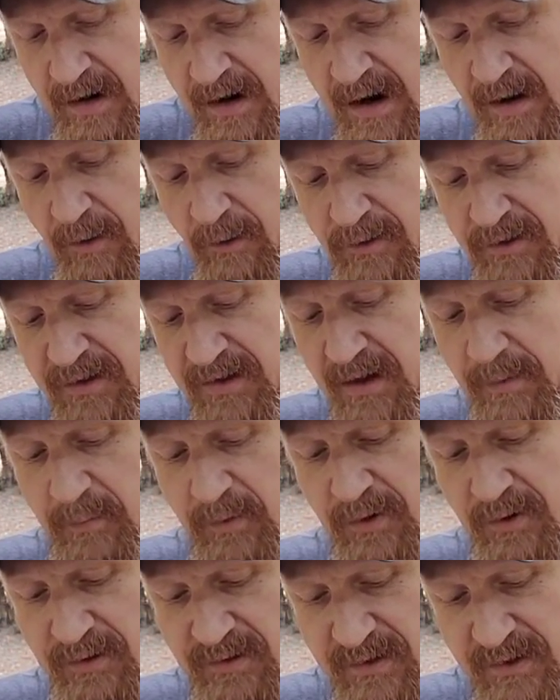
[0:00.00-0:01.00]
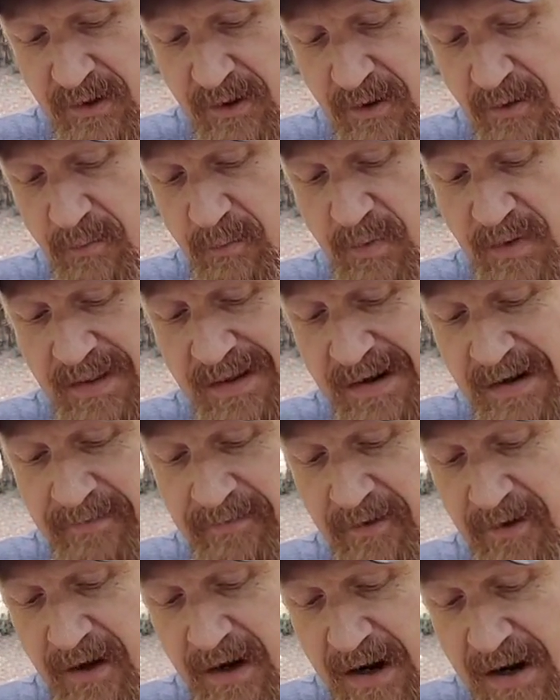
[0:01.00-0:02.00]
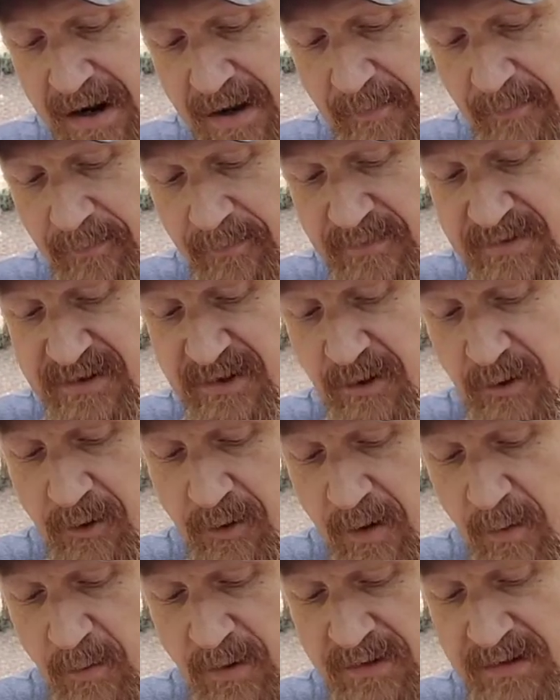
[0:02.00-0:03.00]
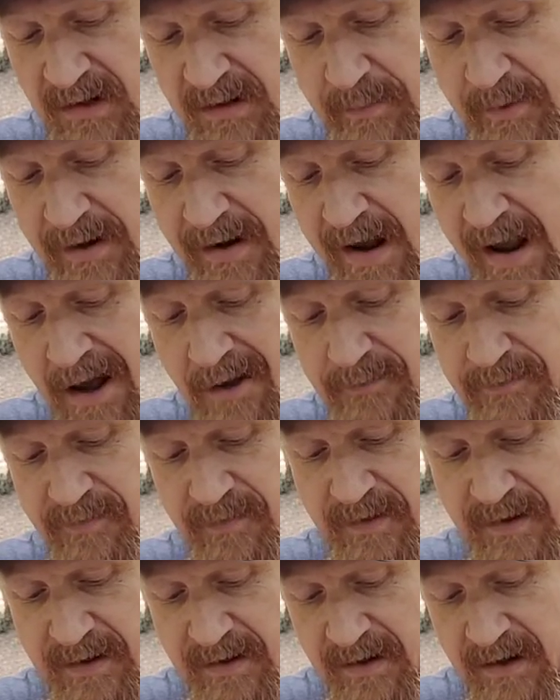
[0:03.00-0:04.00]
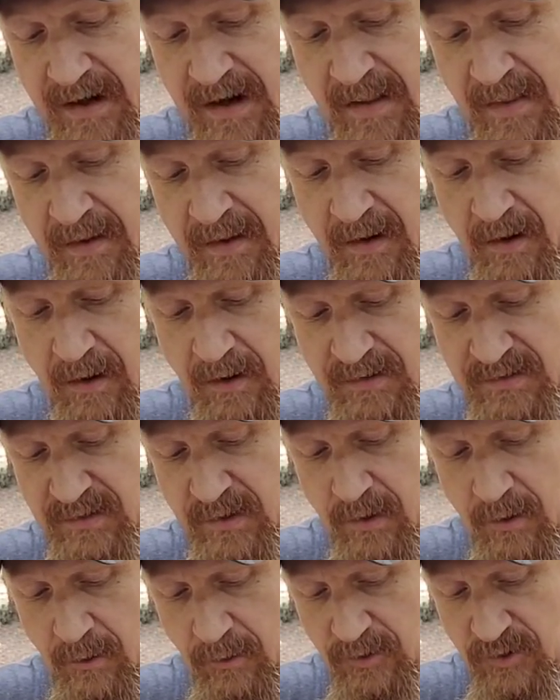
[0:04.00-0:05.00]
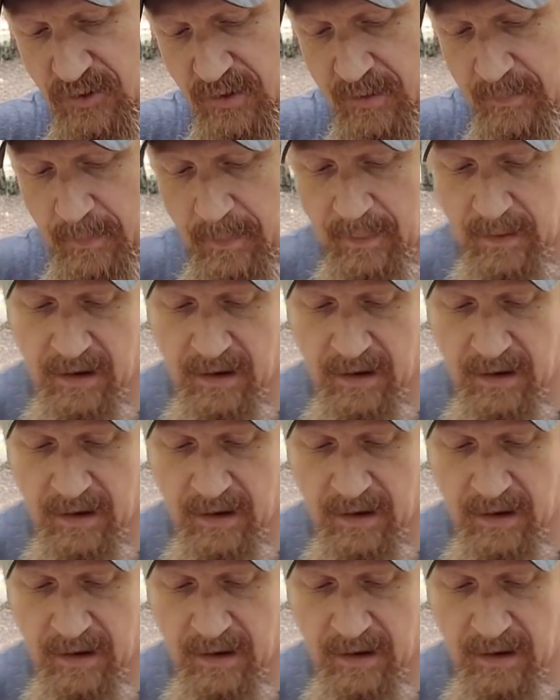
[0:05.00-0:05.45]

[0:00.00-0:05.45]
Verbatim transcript: I looked it up years ago, but then I forgot. So I want to talk about Alfin and then also Otra.